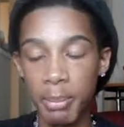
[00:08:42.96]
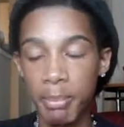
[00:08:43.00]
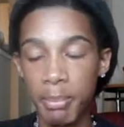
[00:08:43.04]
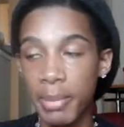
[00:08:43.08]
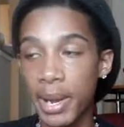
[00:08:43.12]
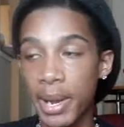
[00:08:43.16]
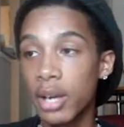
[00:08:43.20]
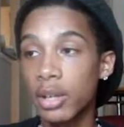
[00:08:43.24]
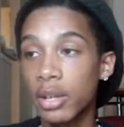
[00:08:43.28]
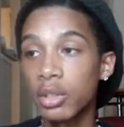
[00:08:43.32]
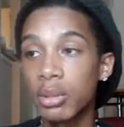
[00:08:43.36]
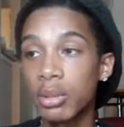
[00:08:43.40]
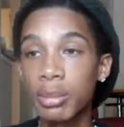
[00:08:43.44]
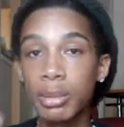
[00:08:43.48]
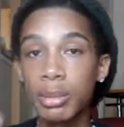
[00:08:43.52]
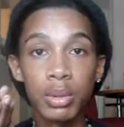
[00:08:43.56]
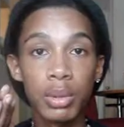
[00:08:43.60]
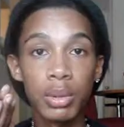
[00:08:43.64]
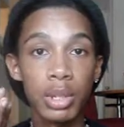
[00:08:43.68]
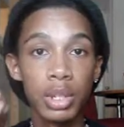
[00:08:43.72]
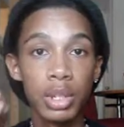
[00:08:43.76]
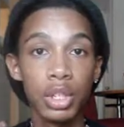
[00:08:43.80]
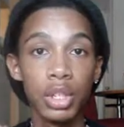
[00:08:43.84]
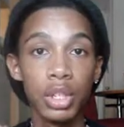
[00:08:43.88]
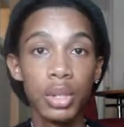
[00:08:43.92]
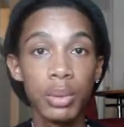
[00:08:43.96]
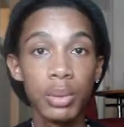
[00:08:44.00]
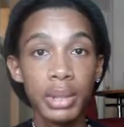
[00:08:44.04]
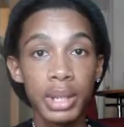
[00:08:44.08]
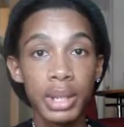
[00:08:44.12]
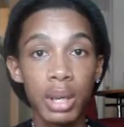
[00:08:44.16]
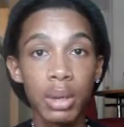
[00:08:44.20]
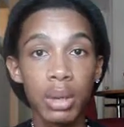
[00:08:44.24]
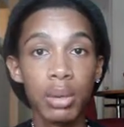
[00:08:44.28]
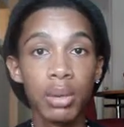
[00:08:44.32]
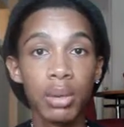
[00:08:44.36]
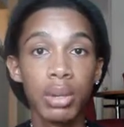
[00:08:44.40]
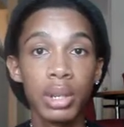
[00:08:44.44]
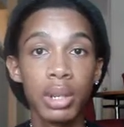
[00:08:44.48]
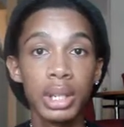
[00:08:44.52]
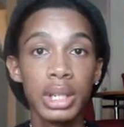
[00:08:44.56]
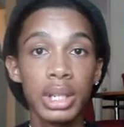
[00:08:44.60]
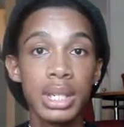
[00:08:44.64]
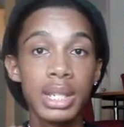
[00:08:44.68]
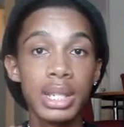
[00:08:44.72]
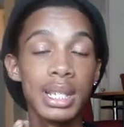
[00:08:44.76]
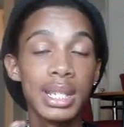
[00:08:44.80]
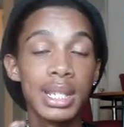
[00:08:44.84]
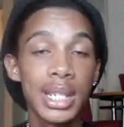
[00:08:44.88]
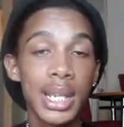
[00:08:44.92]
boundary between you and that aura
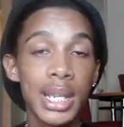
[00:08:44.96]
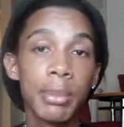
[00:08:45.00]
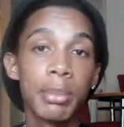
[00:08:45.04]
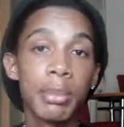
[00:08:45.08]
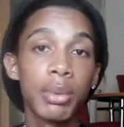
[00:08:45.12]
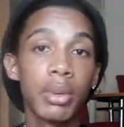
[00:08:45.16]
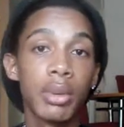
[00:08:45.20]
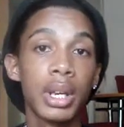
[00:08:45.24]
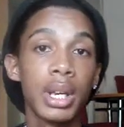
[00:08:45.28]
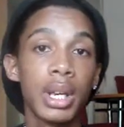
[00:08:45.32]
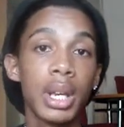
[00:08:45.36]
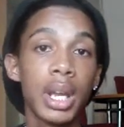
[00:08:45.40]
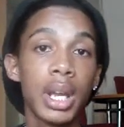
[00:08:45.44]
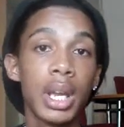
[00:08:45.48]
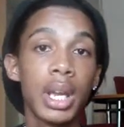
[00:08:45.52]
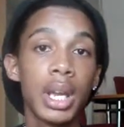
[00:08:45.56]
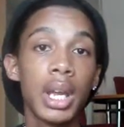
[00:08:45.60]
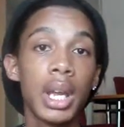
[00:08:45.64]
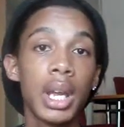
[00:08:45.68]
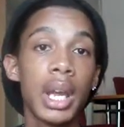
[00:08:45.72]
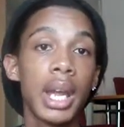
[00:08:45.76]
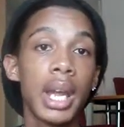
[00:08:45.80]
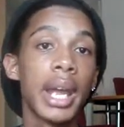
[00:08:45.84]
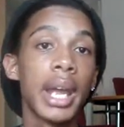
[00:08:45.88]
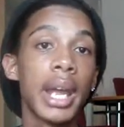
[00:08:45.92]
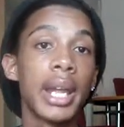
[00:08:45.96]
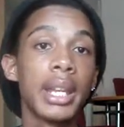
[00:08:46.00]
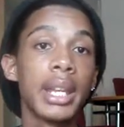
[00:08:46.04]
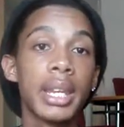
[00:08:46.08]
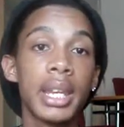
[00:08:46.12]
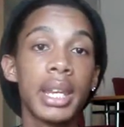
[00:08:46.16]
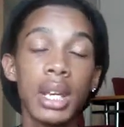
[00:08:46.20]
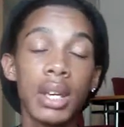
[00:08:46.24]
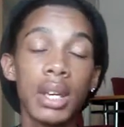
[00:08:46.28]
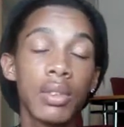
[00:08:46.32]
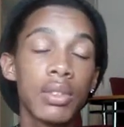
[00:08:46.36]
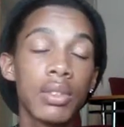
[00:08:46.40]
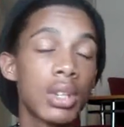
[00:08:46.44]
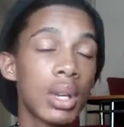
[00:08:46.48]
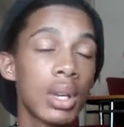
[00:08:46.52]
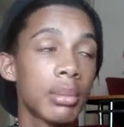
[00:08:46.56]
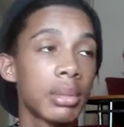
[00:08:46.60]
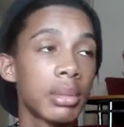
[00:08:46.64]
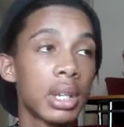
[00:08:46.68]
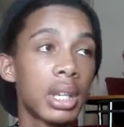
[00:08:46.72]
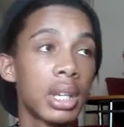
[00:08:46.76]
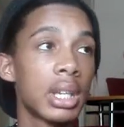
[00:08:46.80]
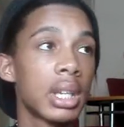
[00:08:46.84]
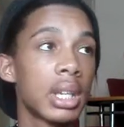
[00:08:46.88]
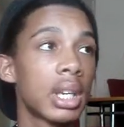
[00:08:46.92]
needs to separate. And think
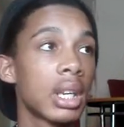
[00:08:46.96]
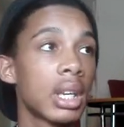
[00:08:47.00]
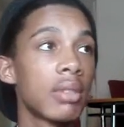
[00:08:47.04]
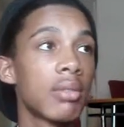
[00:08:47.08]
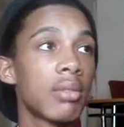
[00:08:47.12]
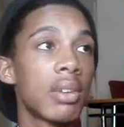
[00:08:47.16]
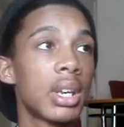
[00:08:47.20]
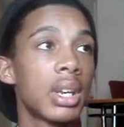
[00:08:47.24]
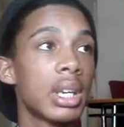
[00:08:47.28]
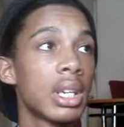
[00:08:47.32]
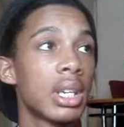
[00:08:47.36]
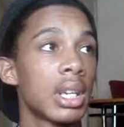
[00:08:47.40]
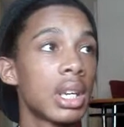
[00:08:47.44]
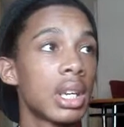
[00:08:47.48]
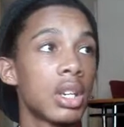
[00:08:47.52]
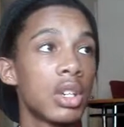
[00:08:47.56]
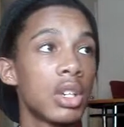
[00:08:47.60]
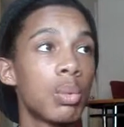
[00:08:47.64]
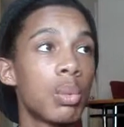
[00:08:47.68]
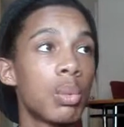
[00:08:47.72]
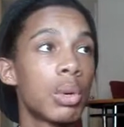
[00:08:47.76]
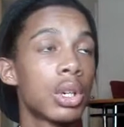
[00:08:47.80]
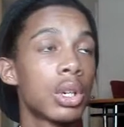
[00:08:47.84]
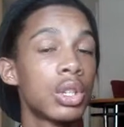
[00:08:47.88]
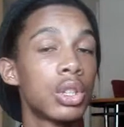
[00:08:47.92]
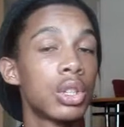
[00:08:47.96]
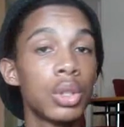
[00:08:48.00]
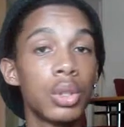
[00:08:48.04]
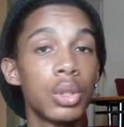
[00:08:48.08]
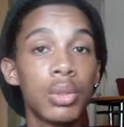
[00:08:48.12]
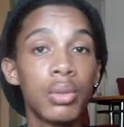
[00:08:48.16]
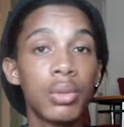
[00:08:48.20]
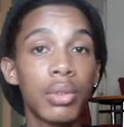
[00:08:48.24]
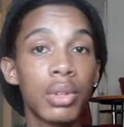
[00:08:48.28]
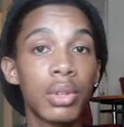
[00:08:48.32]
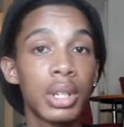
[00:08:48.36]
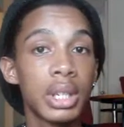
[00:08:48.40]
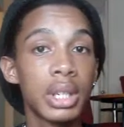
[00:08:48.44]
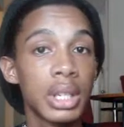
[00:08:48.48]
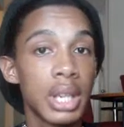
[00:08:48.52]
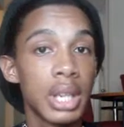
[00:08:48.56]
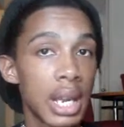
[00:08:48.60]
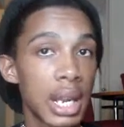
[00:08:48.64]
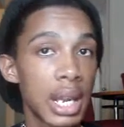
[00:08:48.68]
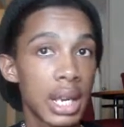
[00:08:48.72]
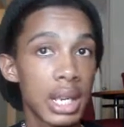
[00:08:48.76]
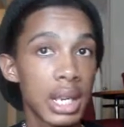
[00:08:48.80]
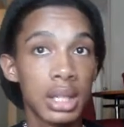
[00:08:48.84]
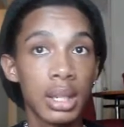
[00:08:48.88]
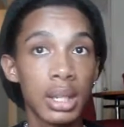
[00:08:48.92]
of anything you want to do for the
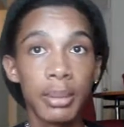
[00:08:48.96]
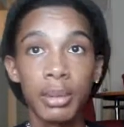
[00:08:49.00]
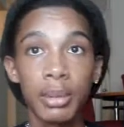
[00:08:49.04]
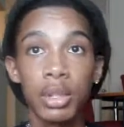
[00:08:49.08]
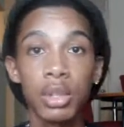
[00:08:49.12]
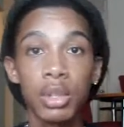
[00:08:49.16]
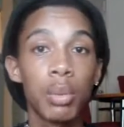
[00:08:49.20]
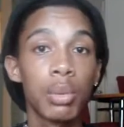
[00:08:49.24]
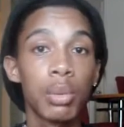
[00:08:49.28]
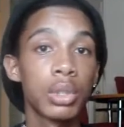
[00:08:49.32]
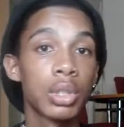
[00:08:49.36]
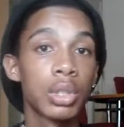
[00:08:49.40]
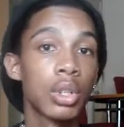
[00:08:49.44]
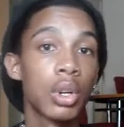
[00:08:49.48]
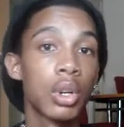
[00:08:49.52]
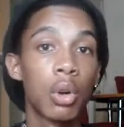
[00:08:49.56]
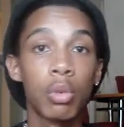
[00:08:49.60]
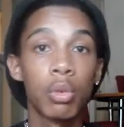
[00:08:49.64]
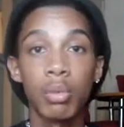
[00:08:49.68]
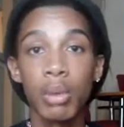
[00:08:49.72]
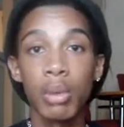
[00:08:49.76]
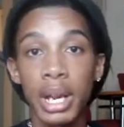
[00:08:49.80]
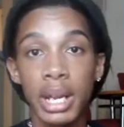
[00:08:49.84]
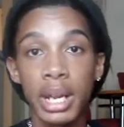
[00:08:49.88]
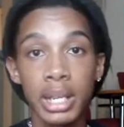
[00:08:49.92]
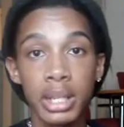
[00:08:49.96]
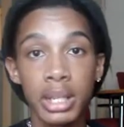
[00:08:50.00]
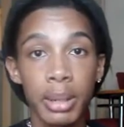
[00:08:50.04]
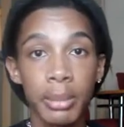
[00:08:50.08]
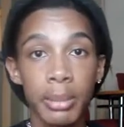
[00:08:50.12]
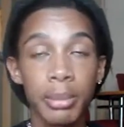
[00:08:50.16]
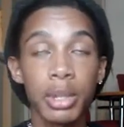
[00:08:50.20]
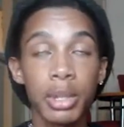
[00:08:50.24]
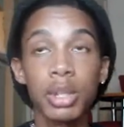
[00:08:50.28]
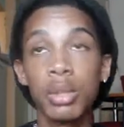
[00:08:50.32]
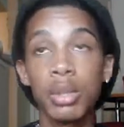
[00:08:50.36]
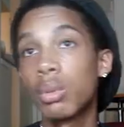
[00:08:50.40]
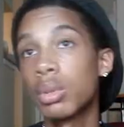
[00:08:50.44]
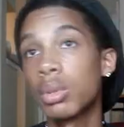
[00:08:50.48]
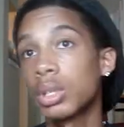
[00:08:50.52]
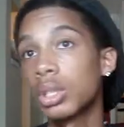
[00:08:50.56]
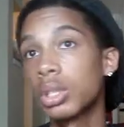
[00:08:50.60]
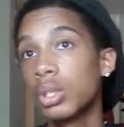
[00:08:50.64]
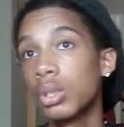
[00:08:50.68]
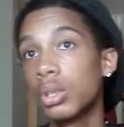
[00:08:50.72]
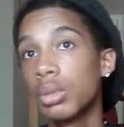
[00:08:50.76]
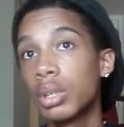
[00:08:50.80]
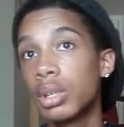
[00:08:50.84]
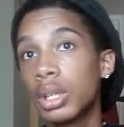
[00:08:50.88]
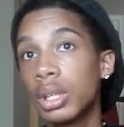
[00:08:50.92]
day, something you want to go right, something you want to
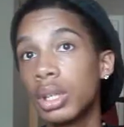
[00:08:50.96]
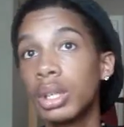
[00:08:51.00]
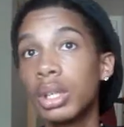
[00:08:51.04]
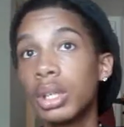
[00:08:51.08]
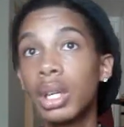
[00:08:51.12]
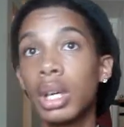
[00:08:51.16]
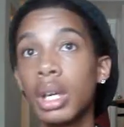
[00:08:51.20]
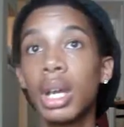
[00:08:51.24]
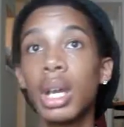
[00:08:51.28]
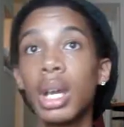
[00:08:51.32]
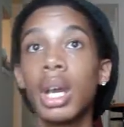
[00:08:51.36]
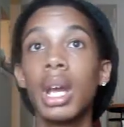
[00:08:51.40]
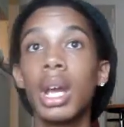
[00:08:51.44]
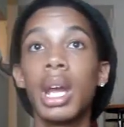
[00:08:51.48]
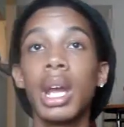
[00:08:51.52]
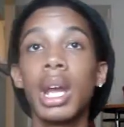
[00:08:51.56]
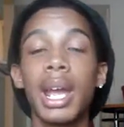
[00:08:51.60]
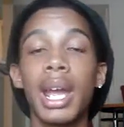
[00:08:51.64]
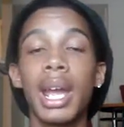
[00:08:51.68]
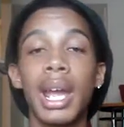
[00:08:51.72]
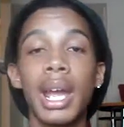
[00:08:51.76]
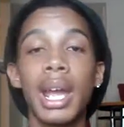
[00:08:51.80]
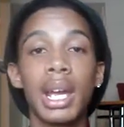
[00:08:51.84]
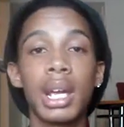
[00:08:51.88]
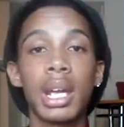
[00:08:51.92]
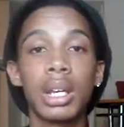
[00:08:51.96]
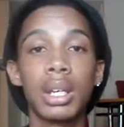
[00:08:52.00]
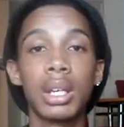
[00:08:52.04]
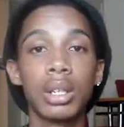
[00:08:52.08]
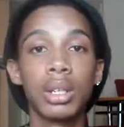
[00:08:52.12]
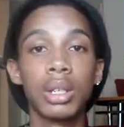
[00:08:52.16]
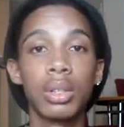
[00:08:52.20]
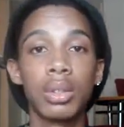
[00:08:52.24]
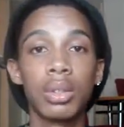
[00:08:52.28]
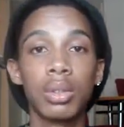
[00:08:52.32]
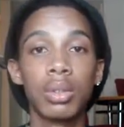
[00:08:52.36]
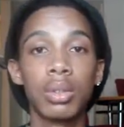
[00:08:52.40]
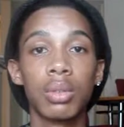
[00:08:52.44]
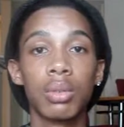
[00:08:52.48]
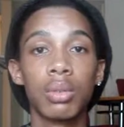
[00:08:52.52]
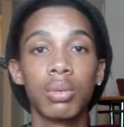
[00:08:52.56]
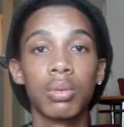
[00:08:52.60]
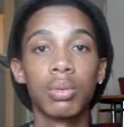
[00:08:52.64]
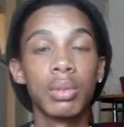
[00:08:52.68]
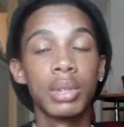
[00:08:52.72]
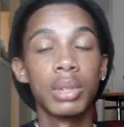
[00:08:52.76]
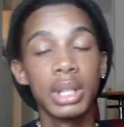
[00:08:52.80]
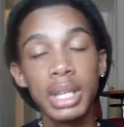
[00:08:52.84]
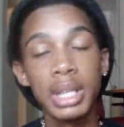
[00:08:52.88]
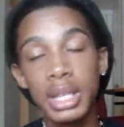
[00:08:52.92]
do good, and
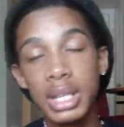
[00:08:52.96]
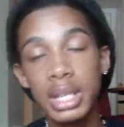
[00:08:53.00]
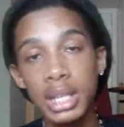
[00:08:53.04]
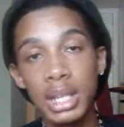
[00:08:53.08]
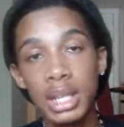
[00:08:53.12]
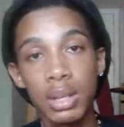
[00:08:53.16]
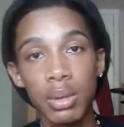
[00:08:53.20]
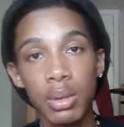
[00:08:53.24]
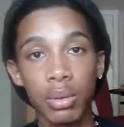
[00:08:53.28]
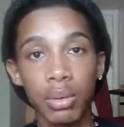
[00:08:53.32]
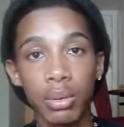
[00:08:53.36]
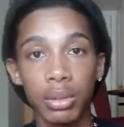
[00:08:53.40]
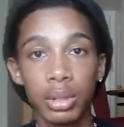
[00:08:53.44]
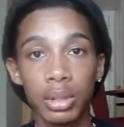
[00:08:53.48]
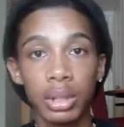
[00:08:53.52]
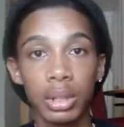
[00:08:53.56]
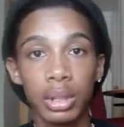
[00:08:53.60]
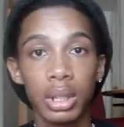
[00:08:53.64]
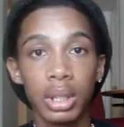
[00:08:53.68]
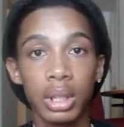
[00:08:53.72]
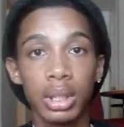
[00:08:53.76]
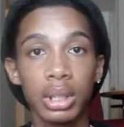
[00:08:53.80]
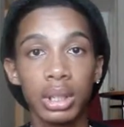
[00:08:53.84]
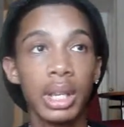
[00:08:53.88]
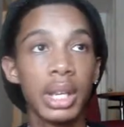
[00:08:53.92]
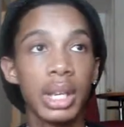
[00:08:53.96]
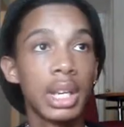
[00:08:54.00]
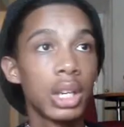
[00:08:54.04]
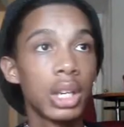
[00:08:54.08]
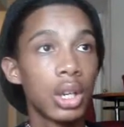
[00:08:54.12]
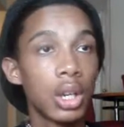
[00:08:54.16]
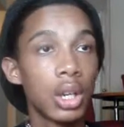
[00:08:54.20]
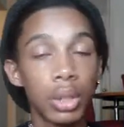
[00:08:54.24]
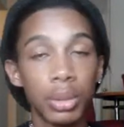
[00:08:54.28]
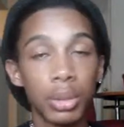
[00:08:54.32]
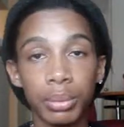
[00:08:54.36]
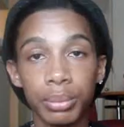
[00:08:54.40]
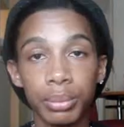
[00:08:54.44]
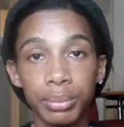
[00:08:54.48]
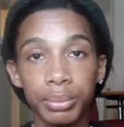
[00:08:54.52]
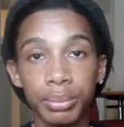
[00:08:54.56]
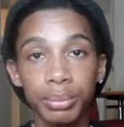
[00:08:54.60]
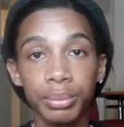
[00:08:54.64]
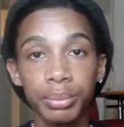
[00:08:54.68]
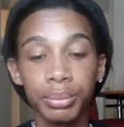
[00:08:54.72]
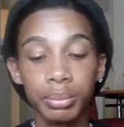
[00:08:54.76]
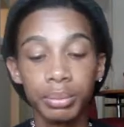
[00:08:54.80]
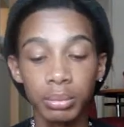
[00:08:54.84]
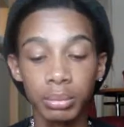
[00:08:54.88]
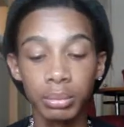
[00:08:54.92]
release the aura, let it go.
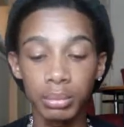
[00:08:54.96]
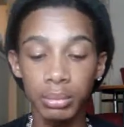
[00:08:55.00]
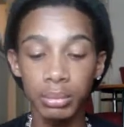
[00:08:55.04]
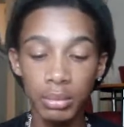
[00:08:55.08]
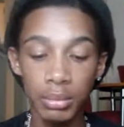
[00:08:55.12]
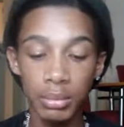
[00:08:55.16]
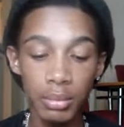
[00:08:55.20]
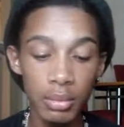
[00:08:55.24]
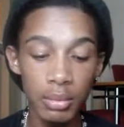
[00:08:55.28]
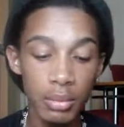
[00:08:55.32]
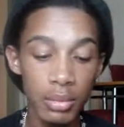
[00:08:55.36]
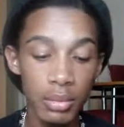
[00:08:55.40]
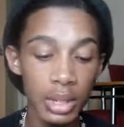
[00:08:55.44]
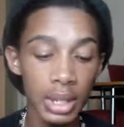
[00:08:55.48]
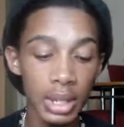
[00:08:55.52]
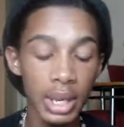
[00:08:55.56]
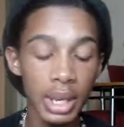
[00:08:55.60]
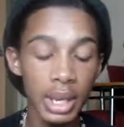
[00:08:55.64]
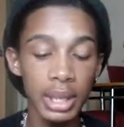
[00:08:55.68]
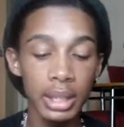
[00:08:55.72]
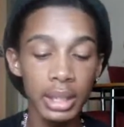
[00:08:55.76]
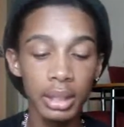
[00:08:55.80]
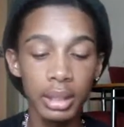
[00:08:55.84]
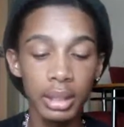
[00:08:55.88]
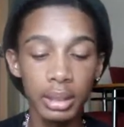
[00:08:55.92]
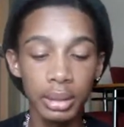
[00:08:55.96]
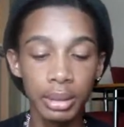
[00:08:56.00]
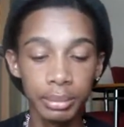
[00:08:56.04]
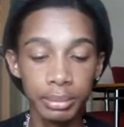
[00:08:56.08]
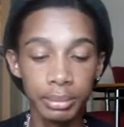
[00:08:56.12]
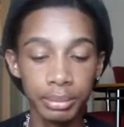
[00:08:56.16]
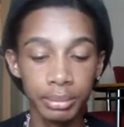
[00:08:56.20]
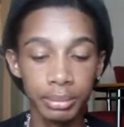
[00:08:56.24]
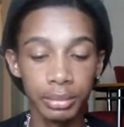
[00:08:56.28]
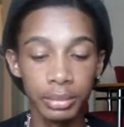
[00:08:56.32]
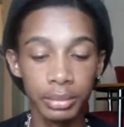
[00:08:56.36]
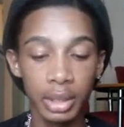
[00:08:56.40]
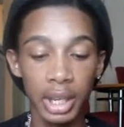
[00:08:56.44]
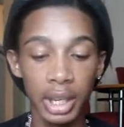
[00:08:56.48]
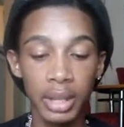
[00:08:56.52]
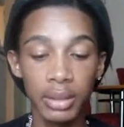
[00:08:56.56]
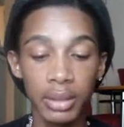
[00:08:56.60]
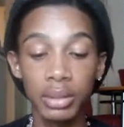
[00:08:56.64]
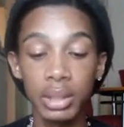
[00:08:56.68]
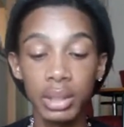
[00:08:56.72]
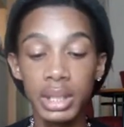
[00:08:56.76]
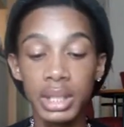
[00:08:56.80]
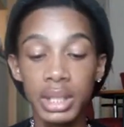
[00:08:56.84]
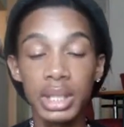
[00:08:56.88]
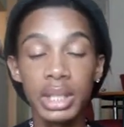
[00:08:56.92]
And in
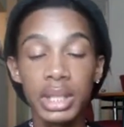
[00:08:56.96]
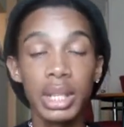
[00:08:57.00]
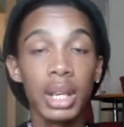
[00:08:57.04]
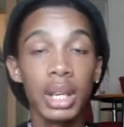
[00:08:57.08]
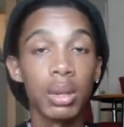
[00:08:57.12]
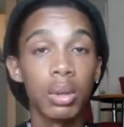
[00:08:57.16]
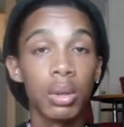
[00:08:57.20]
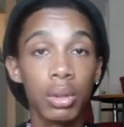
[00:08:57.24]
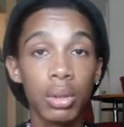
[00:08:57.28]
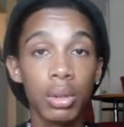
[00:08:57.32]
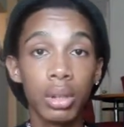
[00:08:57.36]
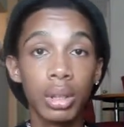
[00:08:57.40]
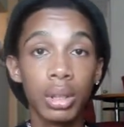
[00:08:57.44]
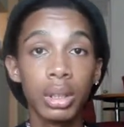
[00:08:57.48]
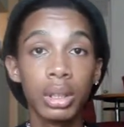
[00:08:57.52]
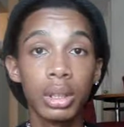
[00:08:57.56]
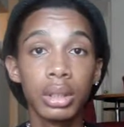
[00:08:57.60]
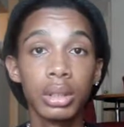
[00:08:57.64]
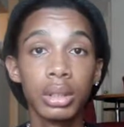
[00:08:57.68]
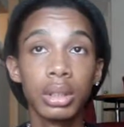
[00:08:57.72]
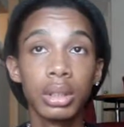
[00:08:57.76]
releasing that aura,